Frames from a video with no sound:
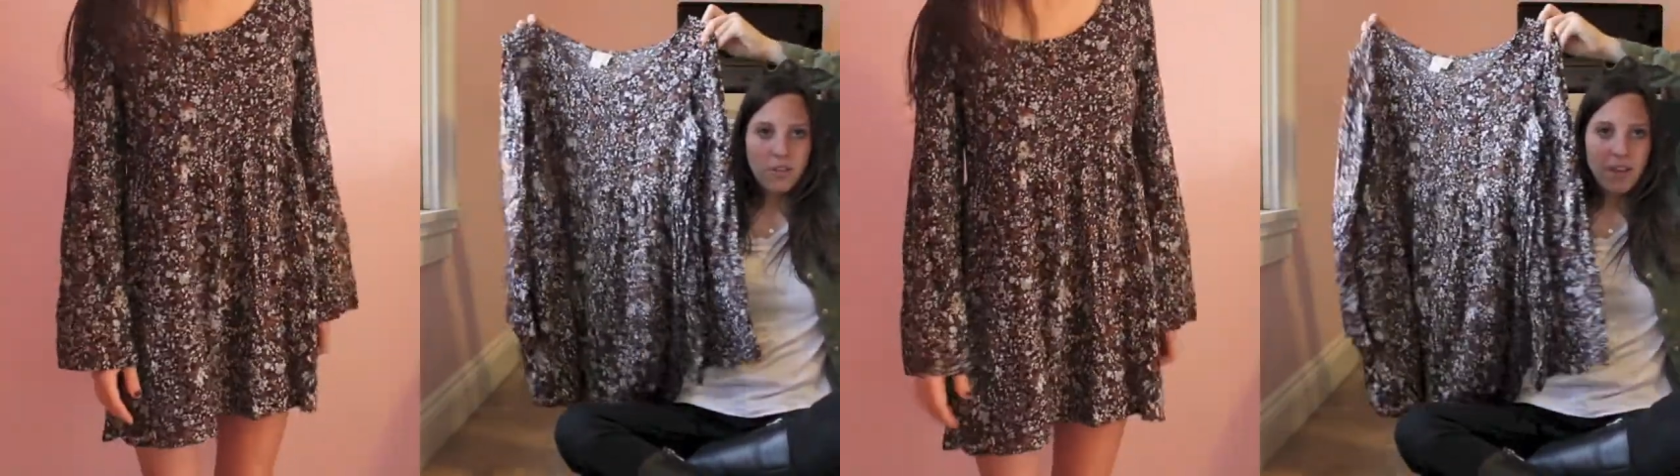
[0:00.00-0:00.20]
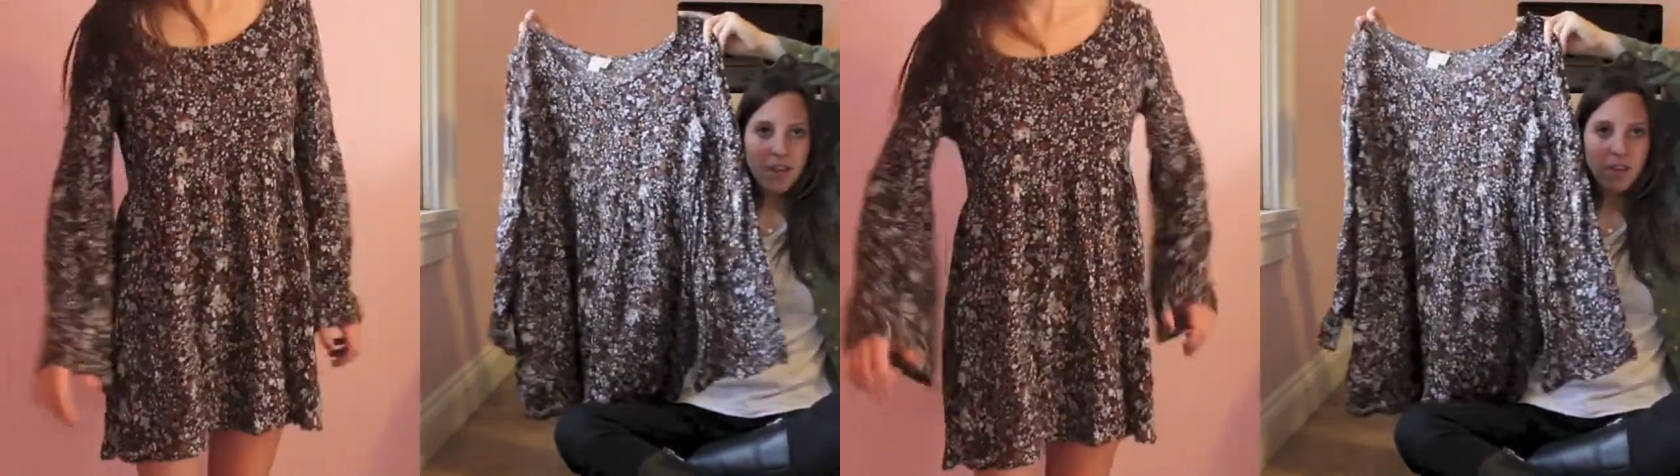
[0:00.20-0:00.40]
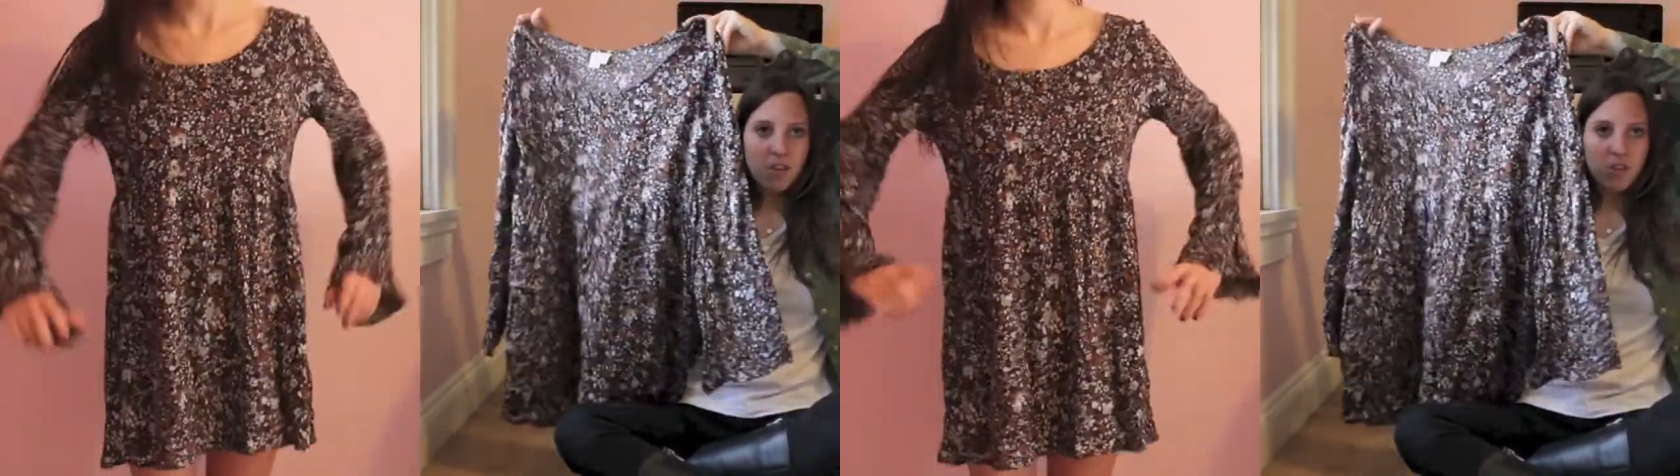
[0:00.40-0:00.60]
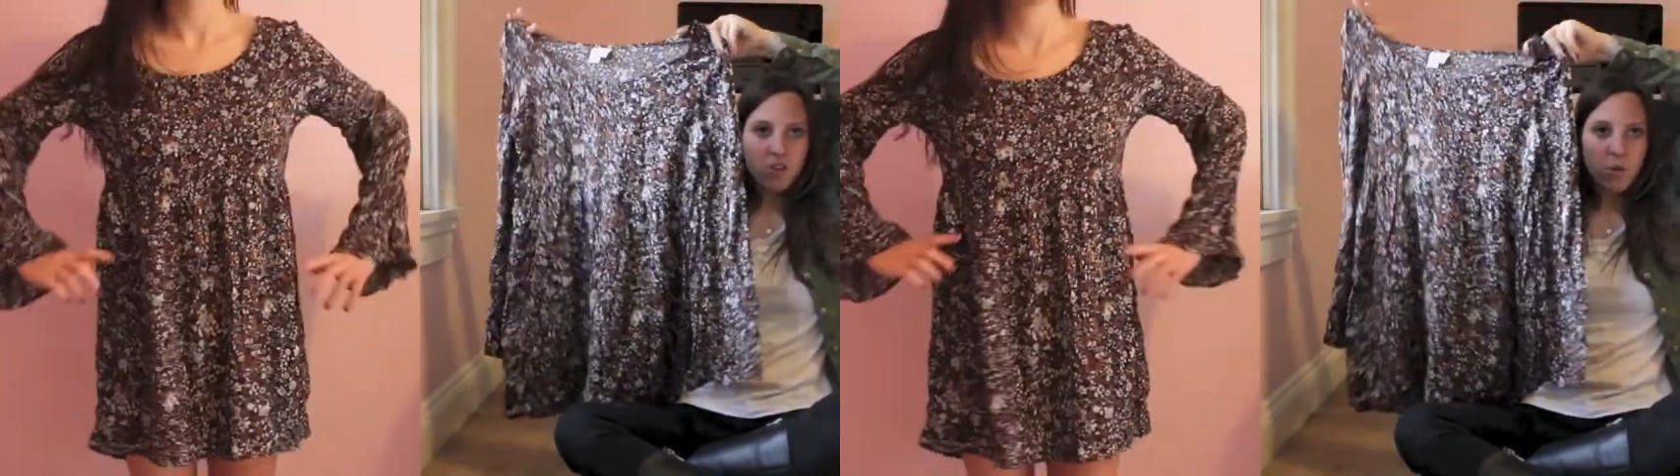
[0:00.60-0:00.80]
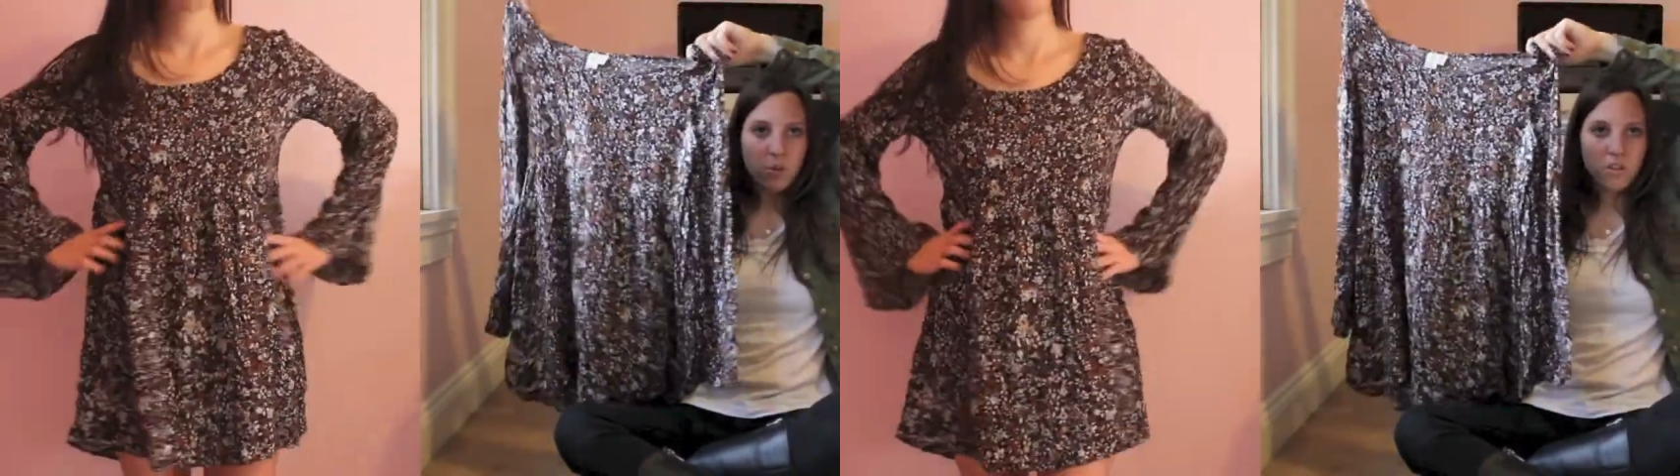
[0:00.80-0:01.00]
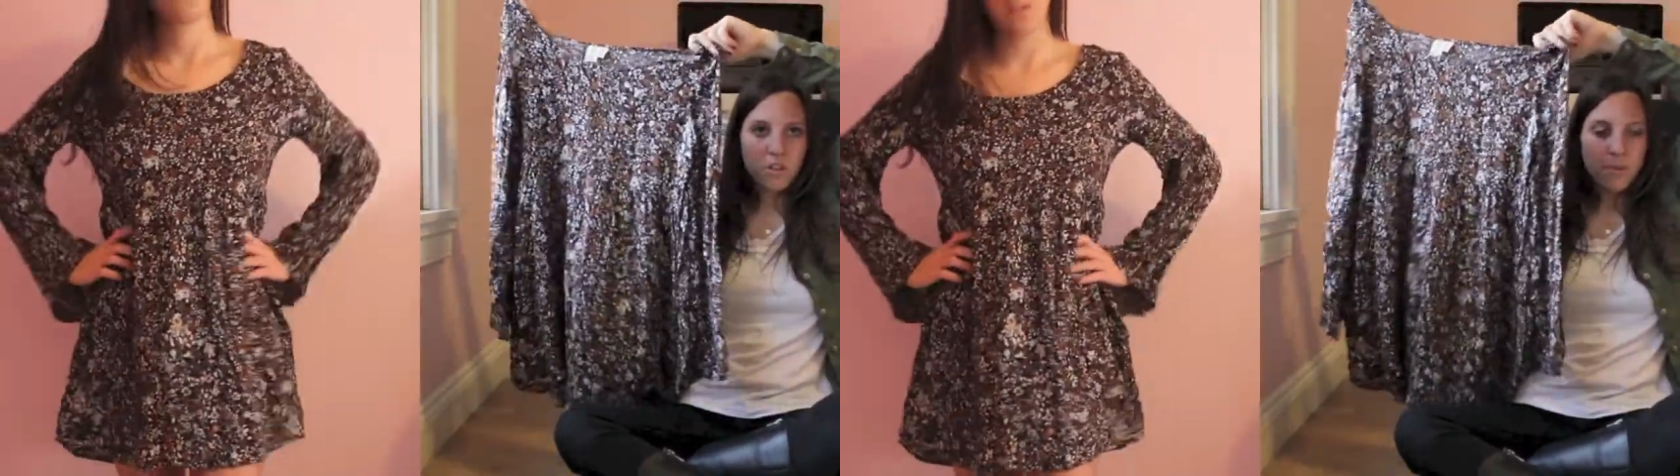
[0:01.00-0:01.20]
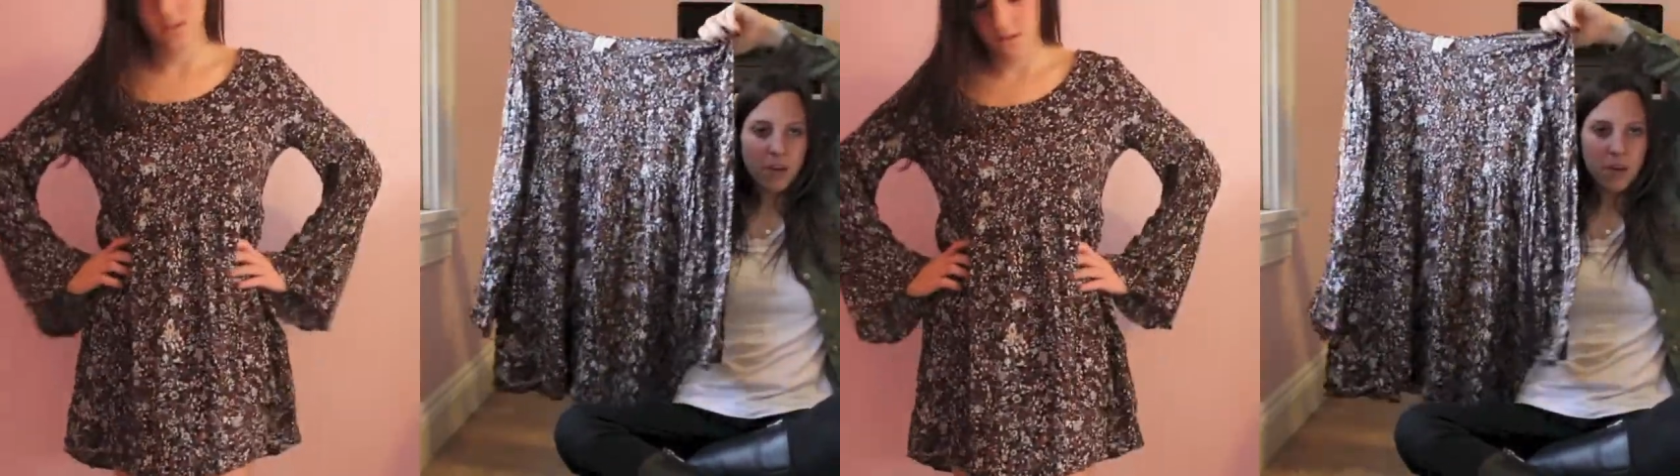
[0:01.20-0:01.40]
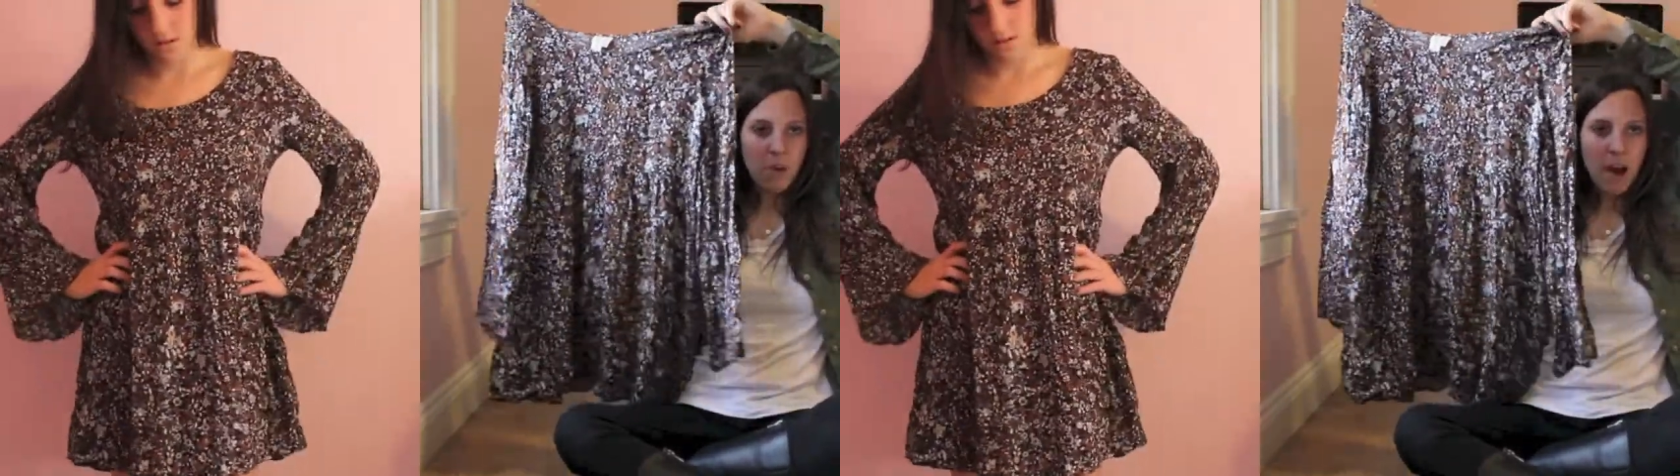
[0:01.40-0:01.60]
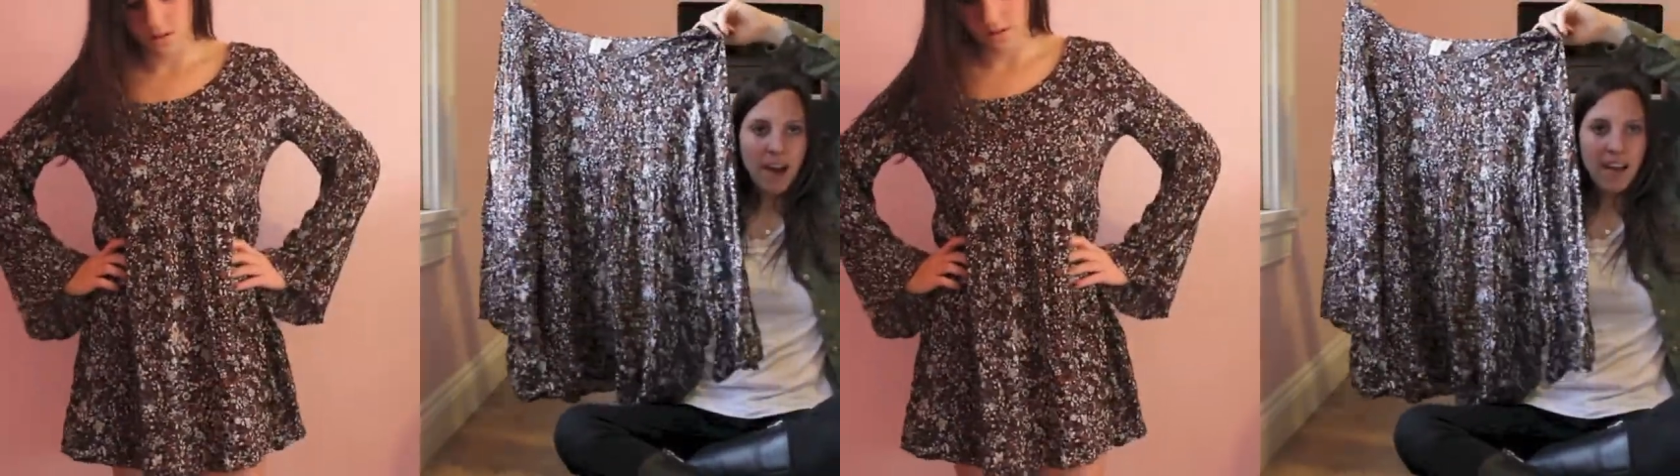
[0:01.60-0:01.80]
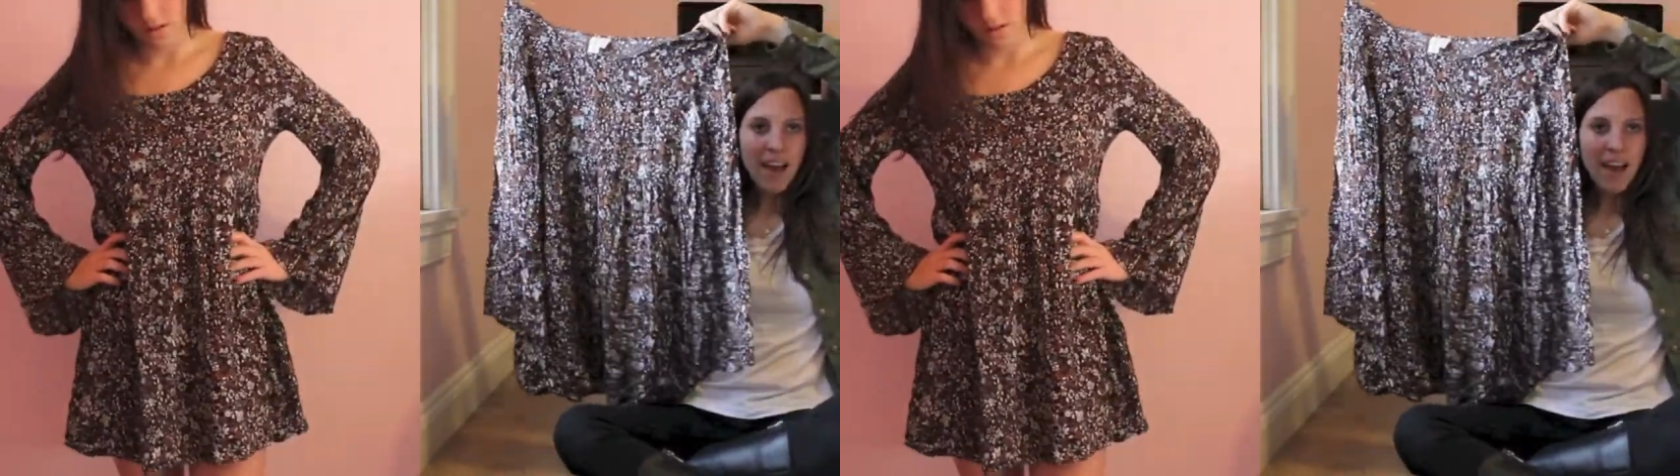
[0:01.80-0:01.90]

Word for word: Like the shoulders are pretty wide